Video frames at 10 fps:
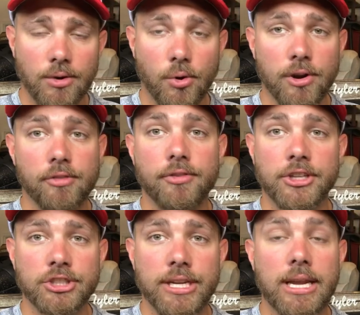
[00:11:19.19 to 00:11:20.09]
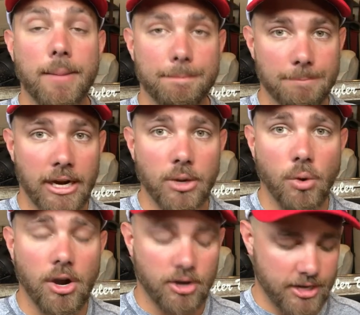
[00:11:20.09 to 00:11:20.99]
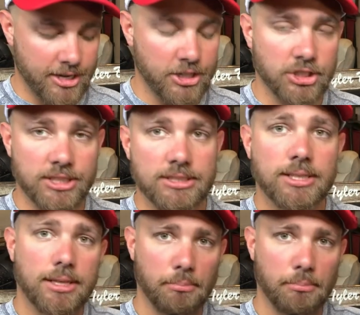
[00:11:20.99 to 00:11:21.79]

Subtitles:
or you're fishing muddy water conditions,